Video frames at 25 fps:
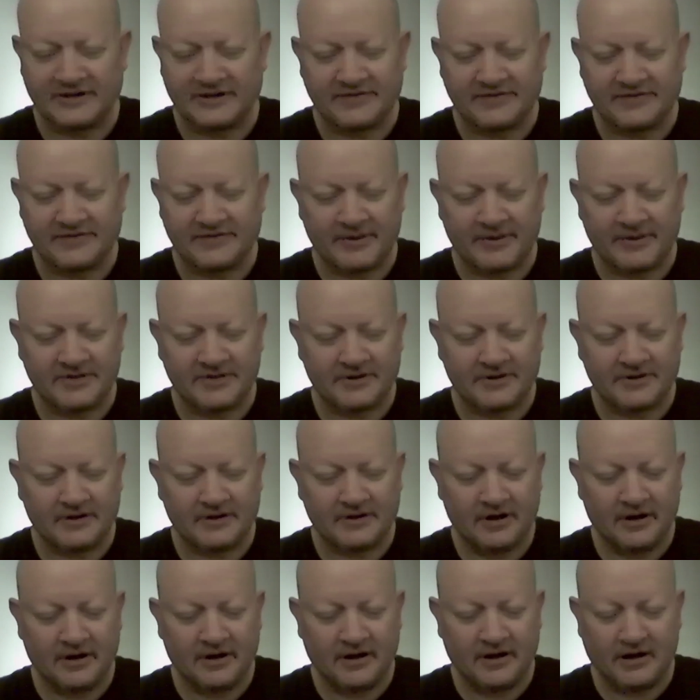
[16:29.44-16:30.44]
Thanks very much.
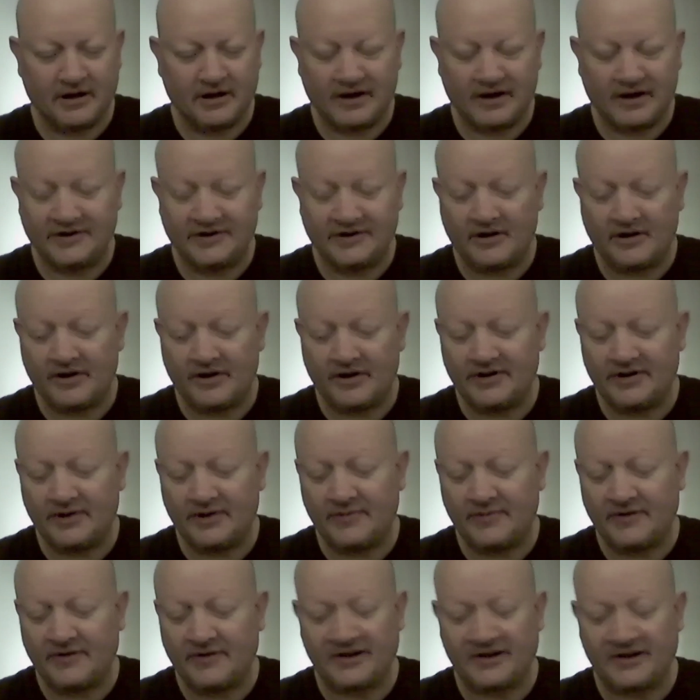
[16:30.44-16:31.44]
I know
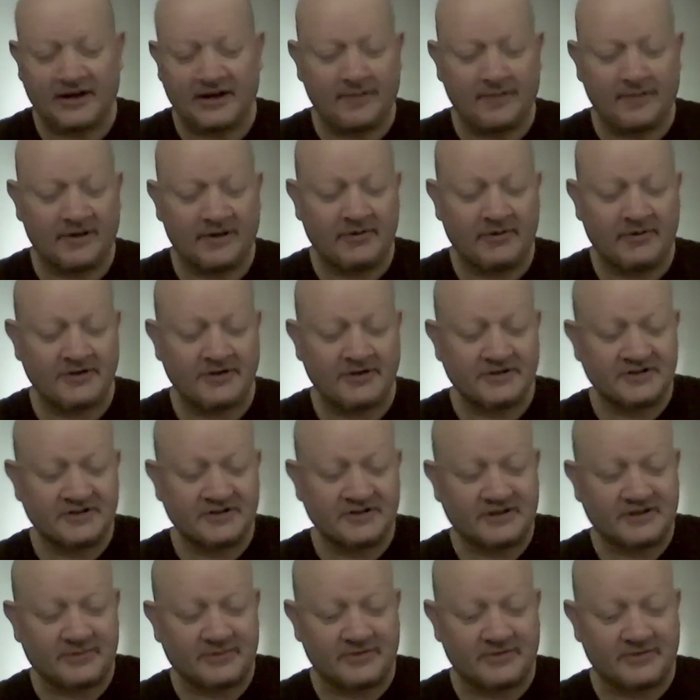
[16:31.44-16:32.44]
we've had a couple of
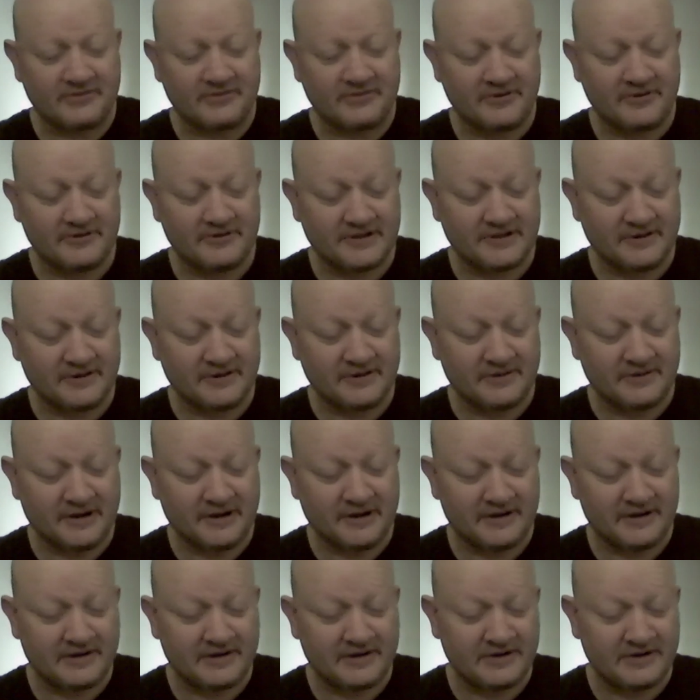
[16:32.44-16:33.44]
questions come through, so
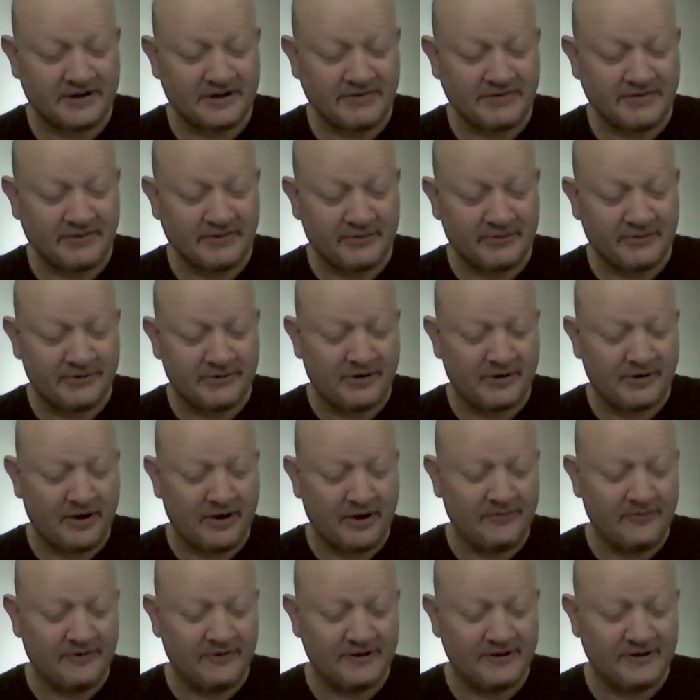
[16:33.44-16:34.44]
Jerry will
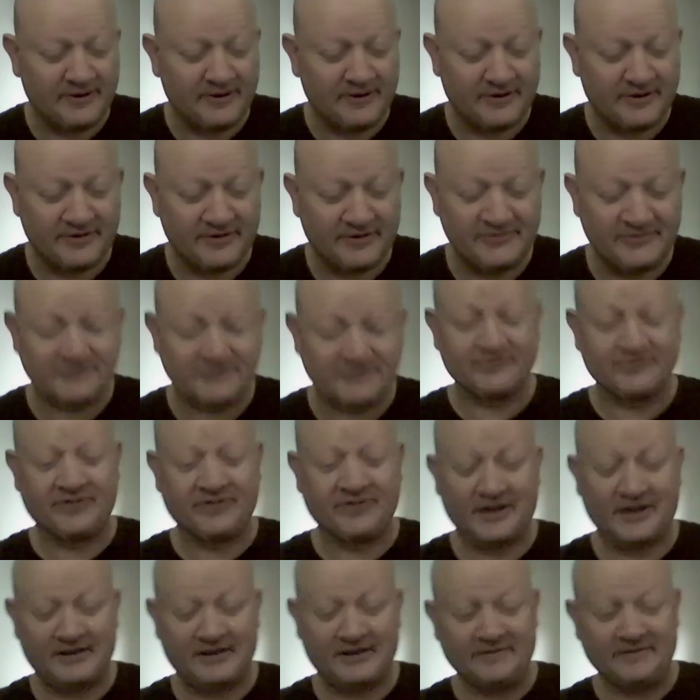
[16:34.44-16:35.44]
hopefully do her usual
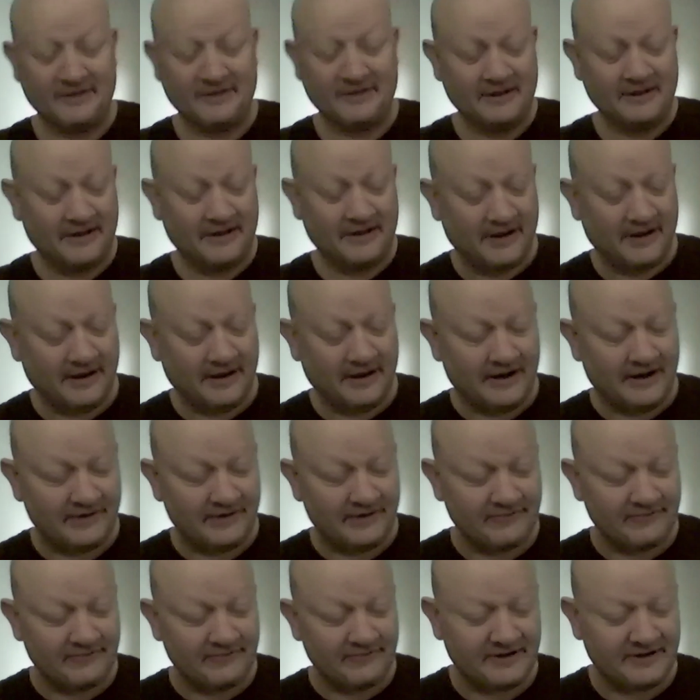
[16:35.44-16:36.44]
thing
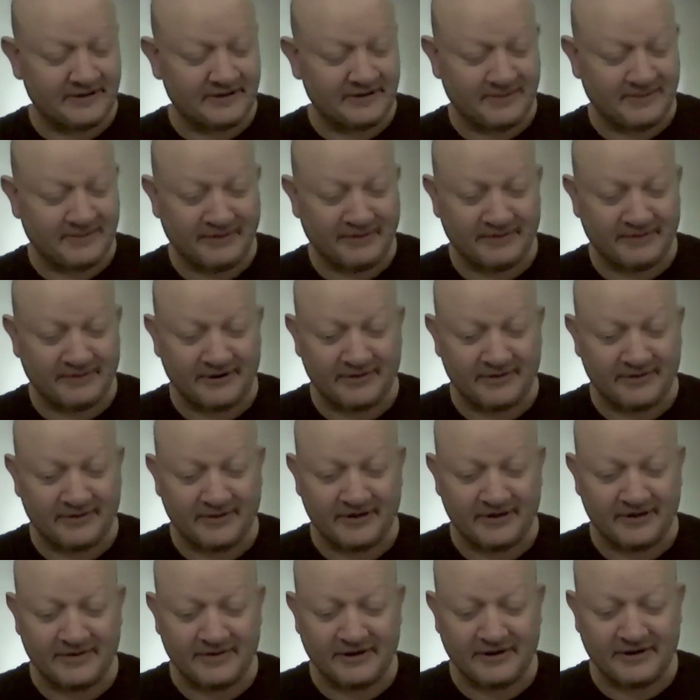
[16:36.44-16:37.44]
and read them out. That would
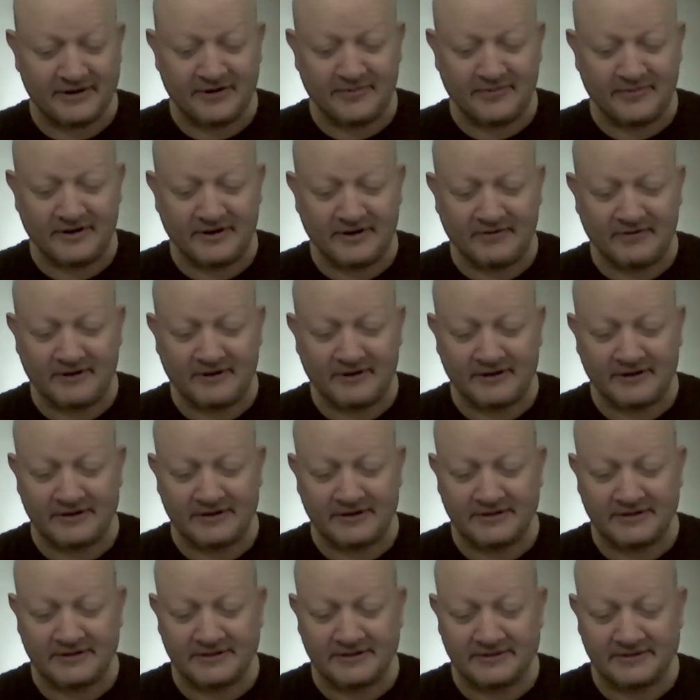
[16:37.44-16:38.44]
be
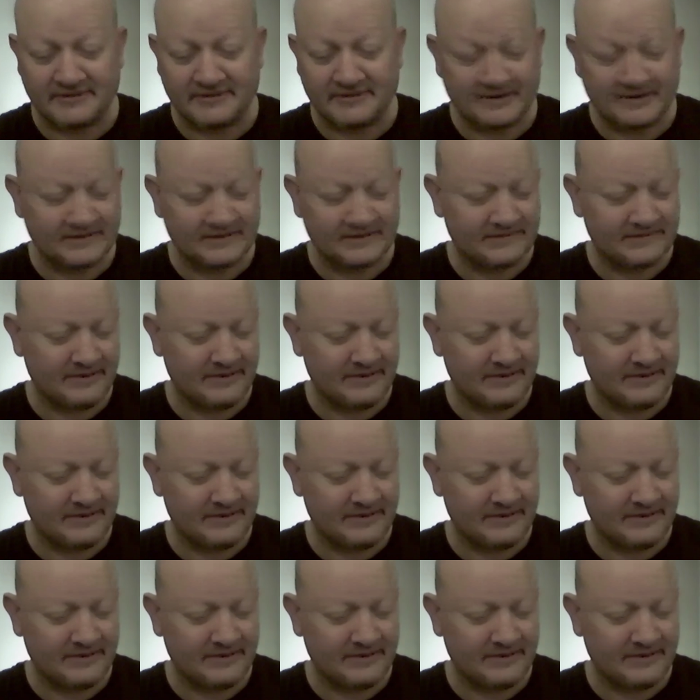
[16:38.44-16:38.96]
cracking. So thanks.